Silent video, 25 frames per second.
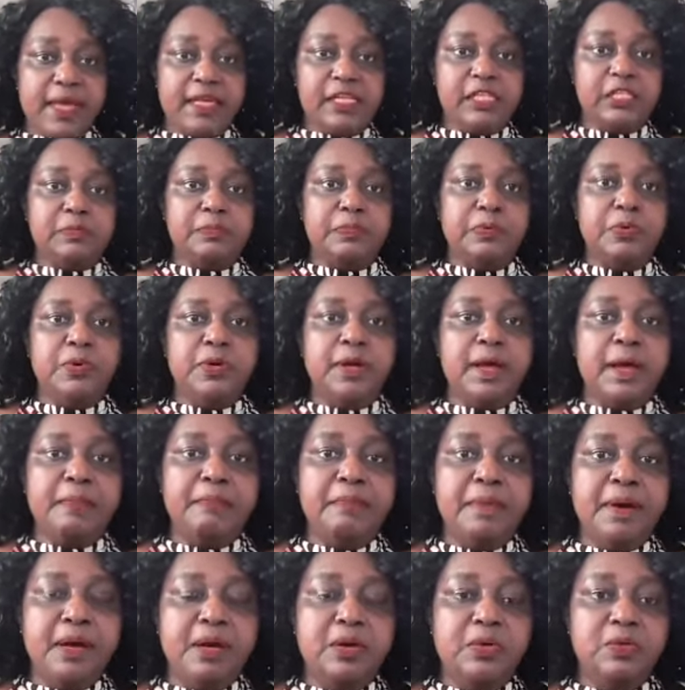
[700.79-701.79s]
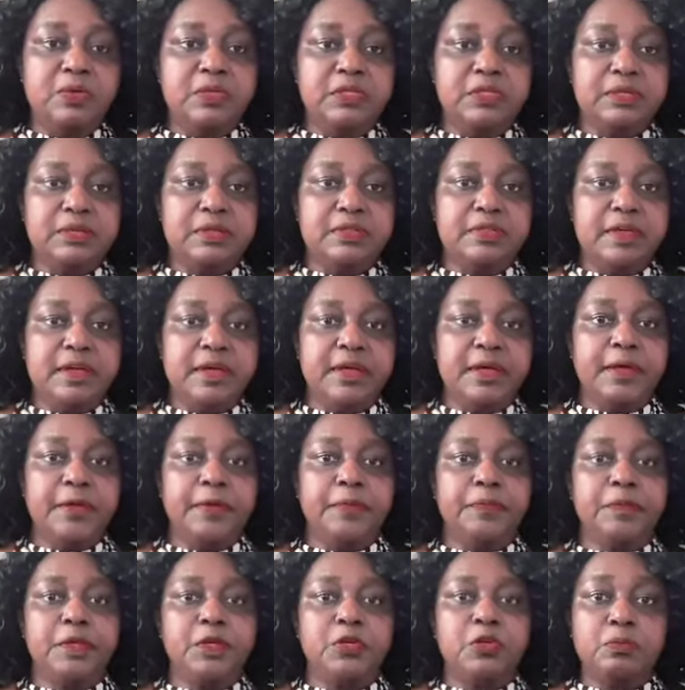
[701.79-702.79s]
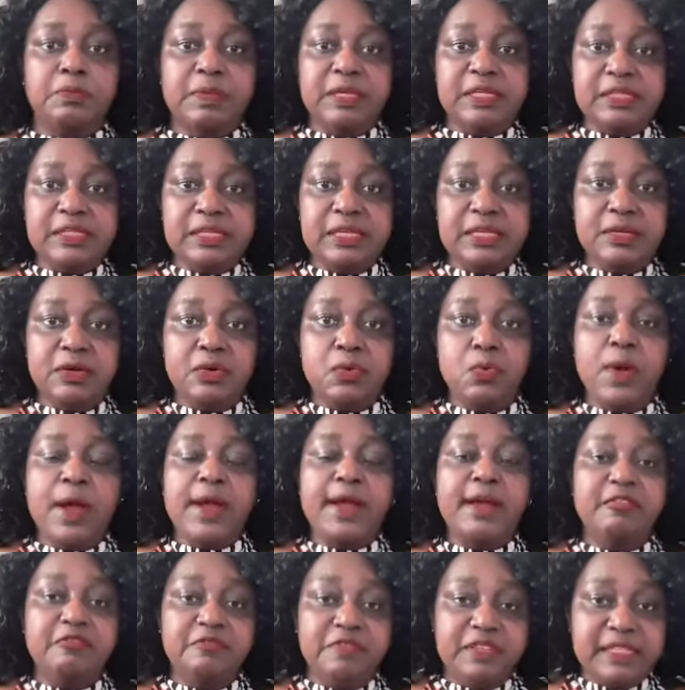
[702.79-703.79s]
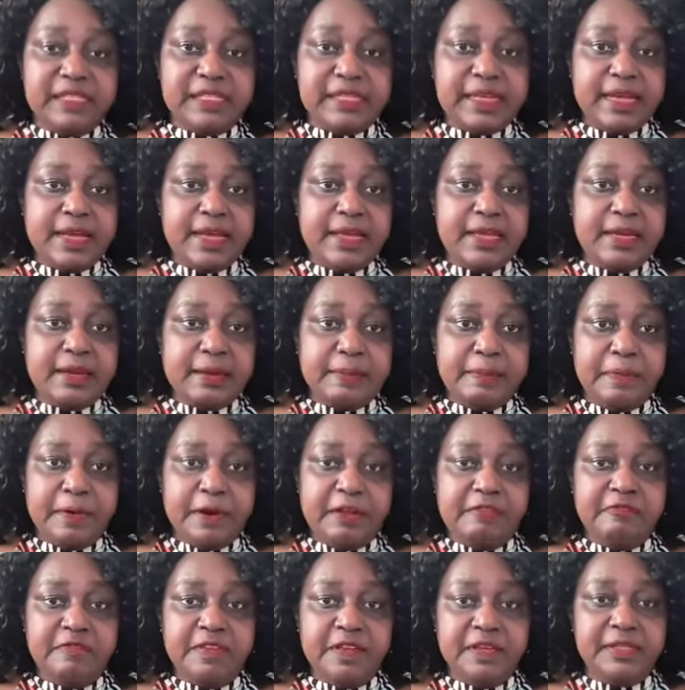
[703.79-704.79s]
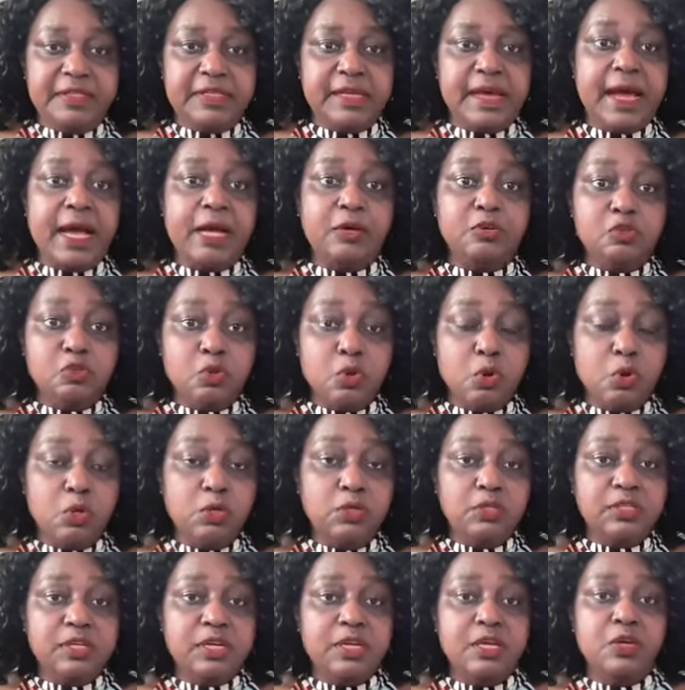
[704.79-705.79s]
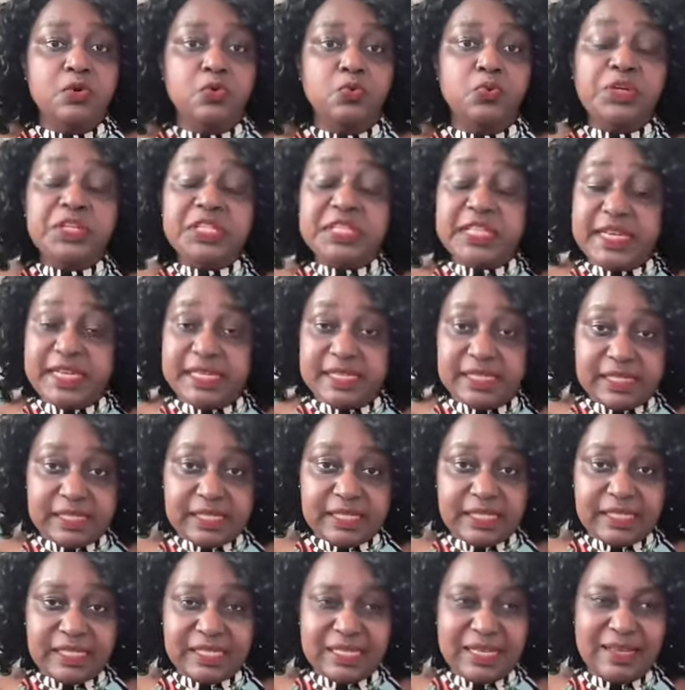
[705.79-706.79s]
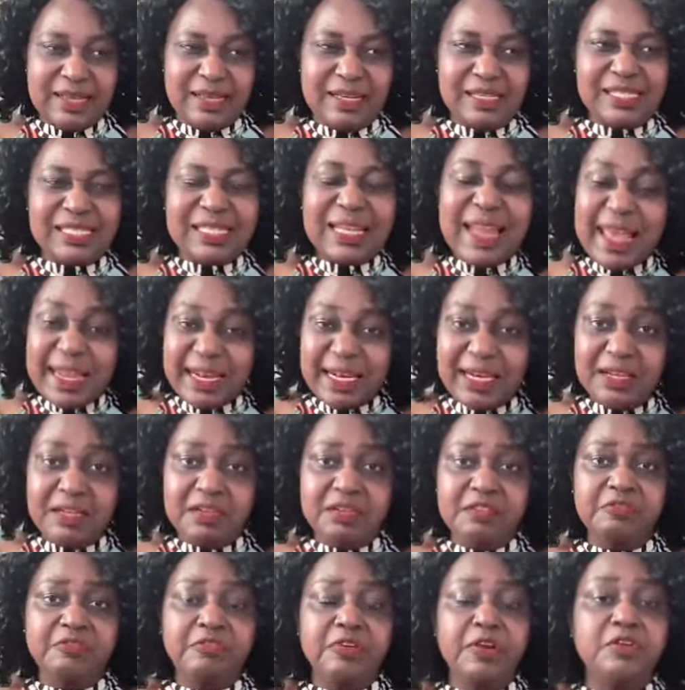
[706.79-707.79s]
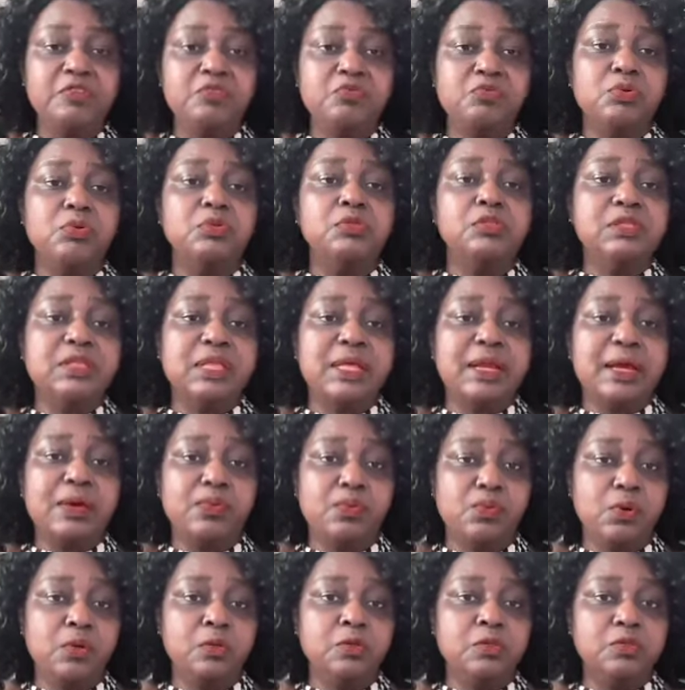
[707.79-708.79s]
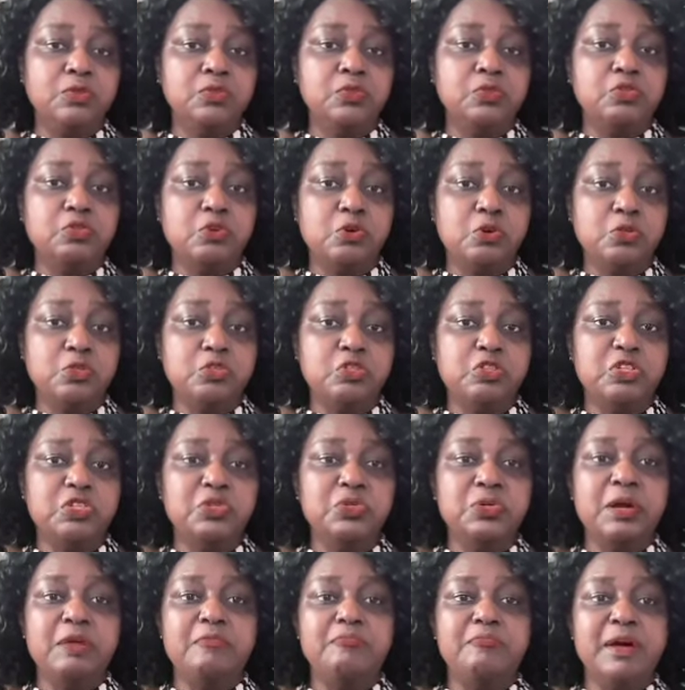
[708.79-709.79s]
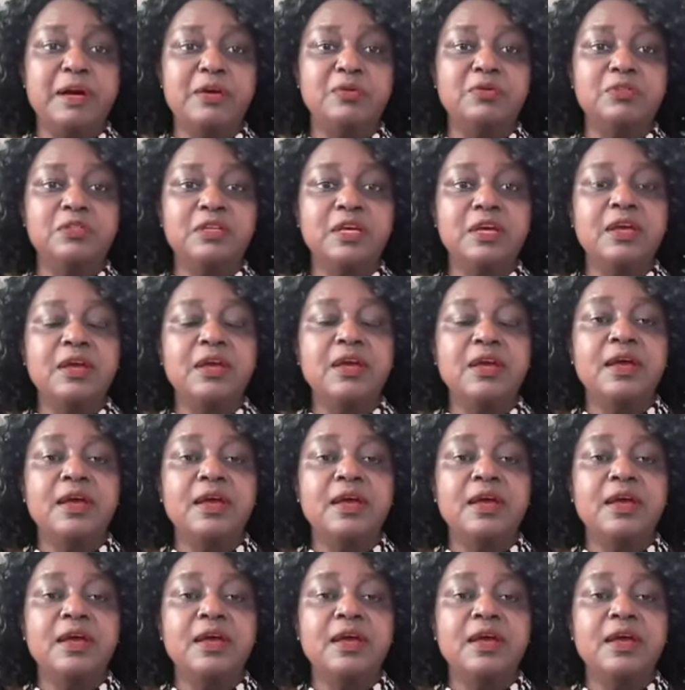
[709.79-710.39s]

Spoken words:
I spoke about the domestic worker visa in a private household, which has slightly different rules that I want to talk to you about.